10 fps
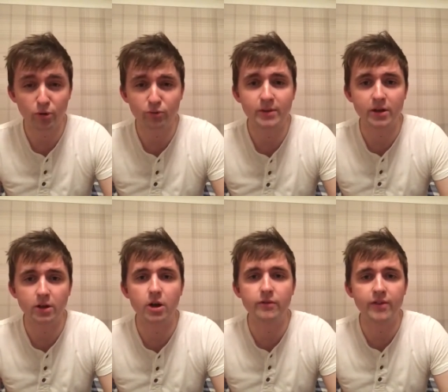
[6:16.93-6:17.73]
possibly
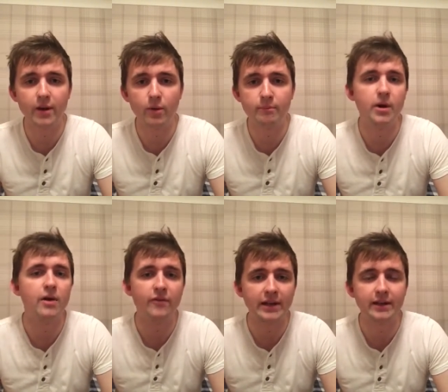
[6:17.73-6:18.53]
going to go for that one. But
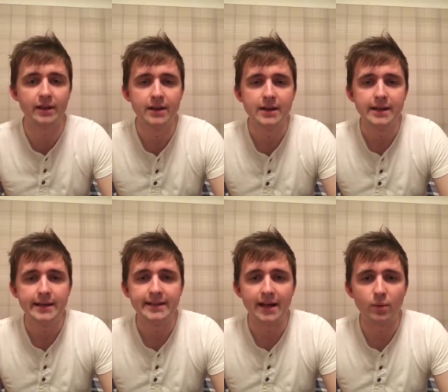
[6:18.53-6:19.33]
I think
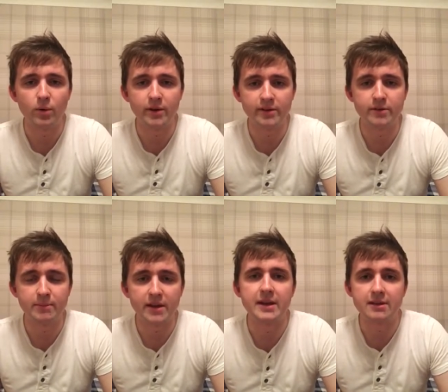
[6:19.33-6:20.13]
that one is a
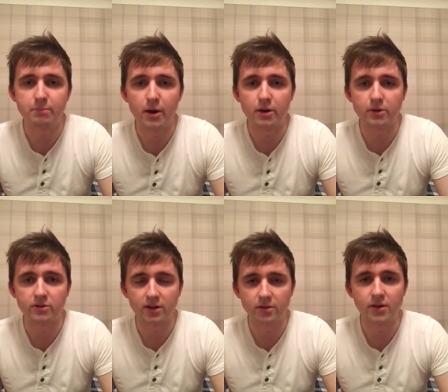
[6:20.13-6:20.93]
bit
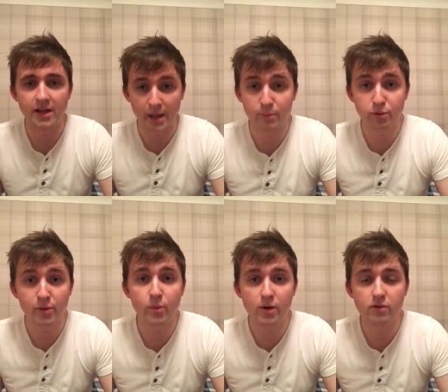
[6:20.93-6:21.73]
exposed and it
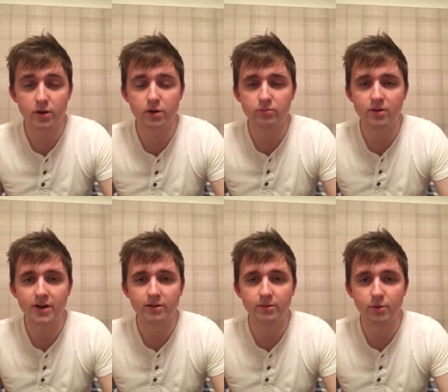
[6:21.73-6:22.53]
probably will run a good
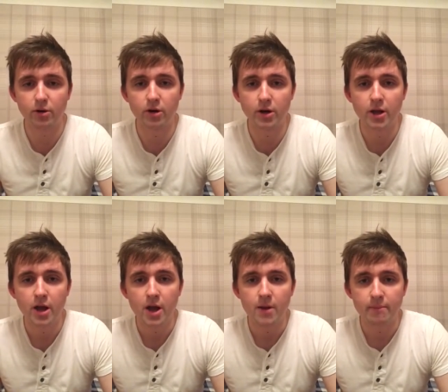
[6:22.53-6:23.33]
race tomorrow.
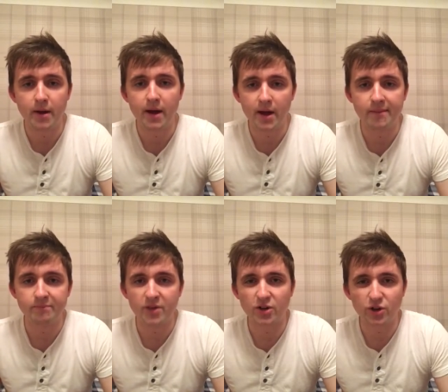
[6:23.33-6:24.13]
But
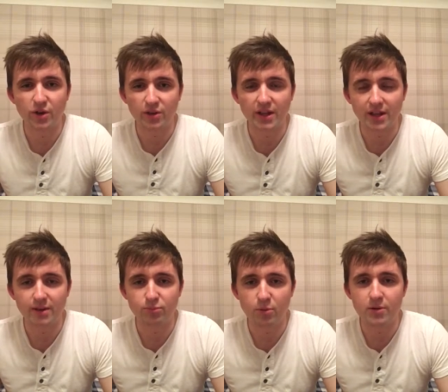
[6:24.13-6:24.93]
um, I don't think
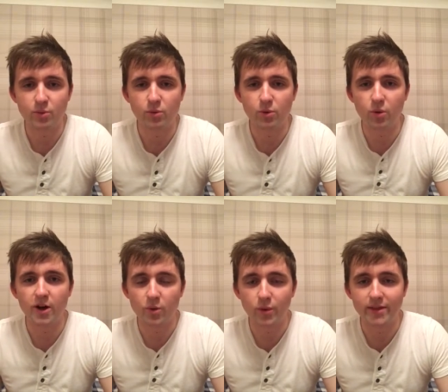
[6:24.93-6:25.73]
it probably will
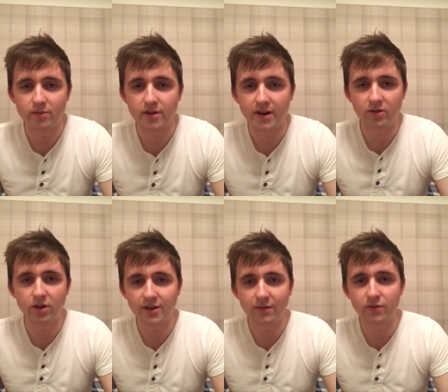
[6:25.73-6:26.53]
quite win the race.
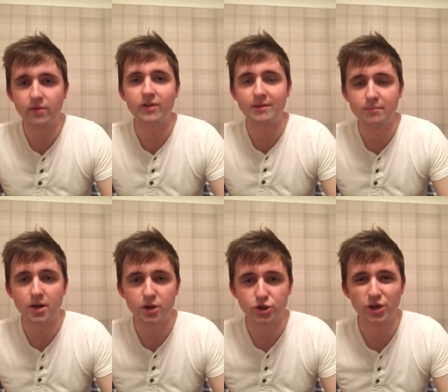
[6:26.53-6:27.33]
And I definitely think
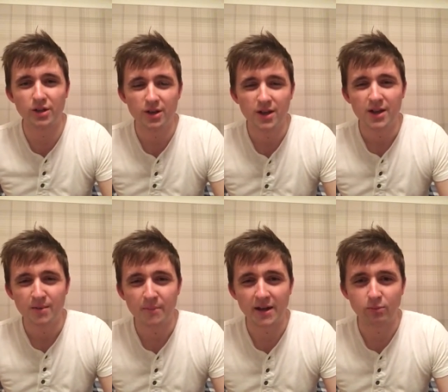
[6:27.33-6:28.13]
Marsha
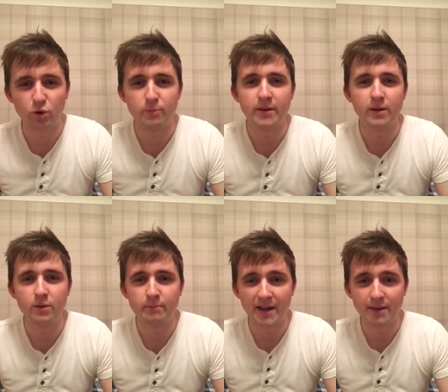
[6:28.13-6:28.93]
makes more appeal
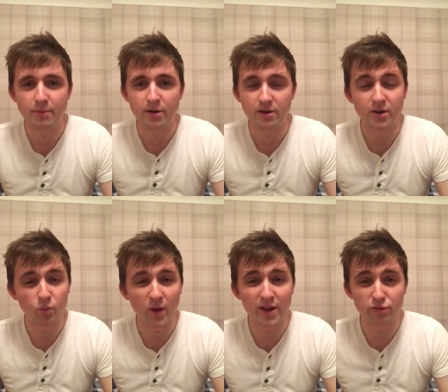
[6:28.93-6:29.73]
on paper. It
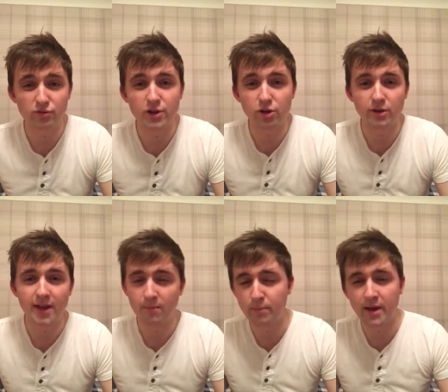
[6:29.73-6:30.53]
had a really good
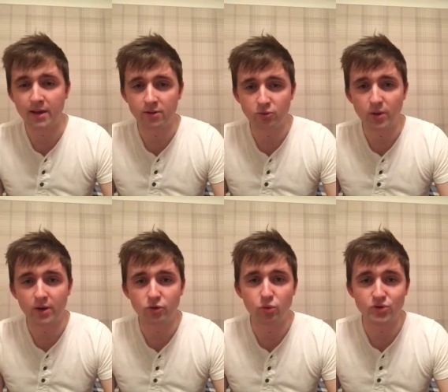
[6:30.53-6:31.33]
campaign as
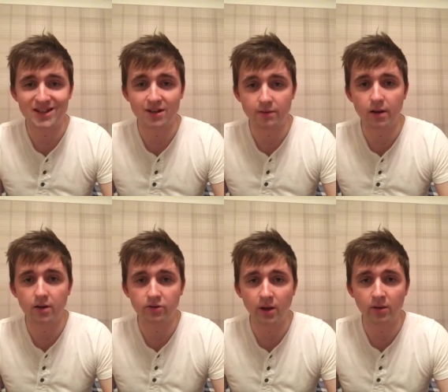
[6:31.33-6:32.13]
well towards the end of
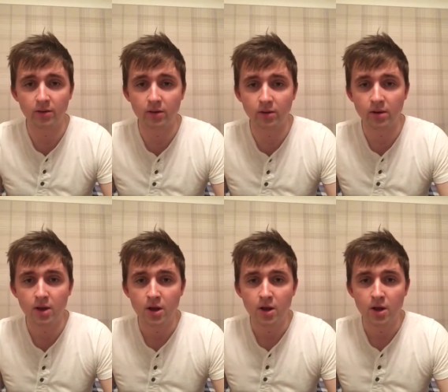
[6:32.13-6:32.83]
last season,